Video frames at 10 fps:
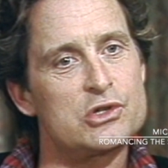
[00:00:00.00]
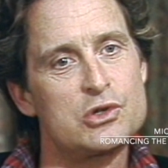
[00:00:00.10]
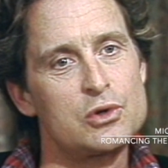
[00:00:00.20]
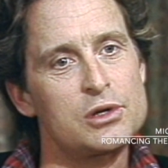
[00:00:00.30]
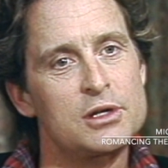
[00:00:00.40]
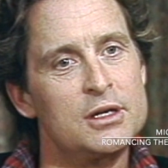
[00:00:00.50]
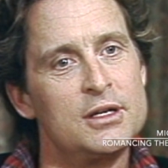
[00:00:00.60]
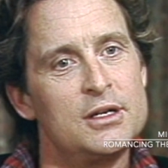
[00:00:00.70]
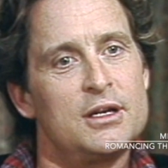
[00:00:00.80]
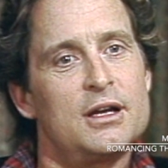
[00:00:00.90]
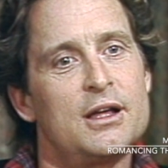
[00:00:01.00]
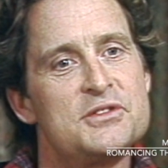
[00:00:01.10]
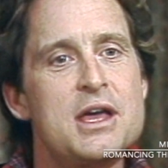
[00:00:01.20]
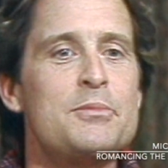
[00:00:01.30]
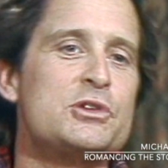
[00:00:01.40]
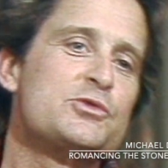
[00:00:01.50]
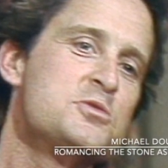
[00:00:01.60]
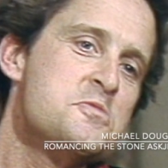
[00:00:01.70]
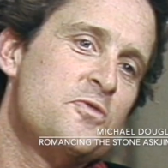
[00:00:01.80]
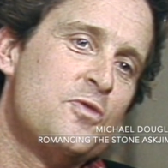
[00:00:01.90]
Sure, there's not much
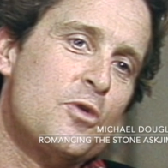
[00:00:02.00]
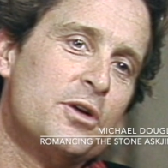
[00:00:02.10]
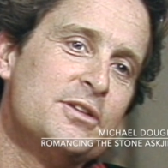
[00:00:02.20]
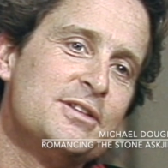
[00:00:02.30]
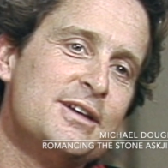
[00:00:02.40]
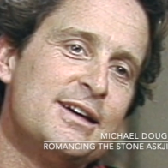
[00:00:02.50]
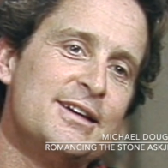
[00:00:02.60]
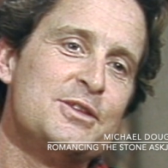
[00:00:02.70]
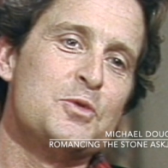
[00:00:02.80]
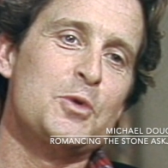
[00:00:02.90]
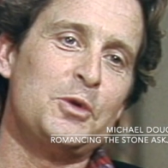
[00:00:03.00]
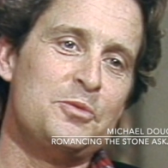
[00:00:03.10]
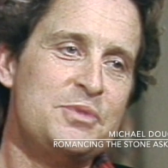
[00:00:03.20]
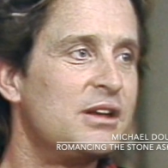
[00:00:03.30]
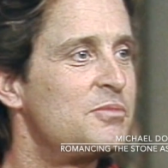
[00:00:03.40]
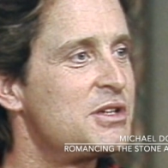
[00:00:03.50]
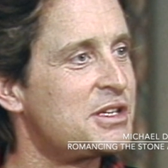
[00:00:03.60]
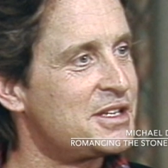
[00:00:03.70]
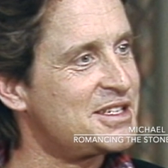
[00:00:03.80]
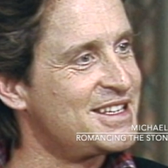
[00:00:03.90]
room for it in the world of big
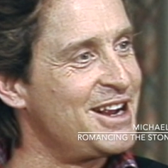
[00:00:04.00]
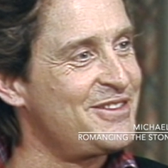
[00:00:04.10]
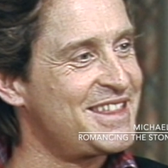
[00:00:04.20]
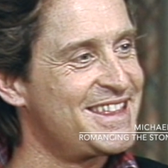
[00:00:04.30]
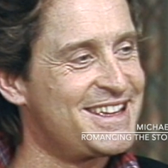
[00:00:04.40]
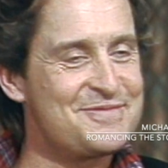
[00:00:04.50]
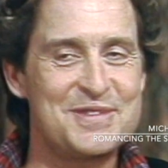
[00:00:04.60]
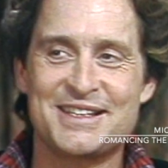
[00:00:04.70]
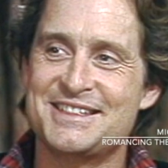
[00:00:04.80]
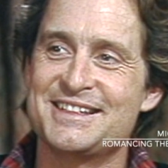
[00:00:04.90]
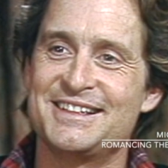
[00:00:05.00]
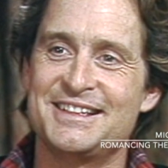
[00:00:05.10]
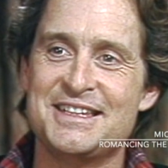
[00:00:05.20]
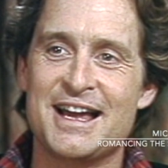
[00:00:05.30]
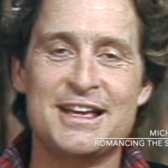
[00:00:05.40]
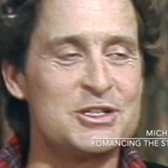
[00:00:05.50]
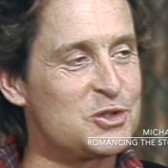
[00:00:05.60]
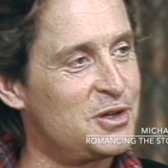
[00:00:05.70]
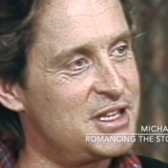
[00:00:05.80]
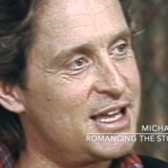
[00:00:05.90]
business and everything, but yeah, I
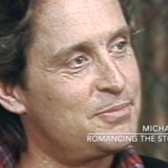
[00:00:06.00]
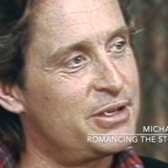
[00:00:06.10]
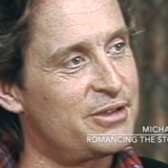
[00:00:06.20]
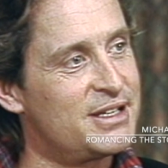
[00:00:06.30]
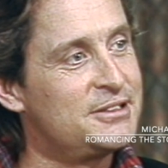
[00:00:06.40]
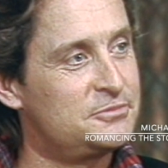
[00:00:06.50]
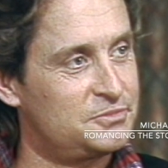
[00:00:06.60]
enjoyed that period.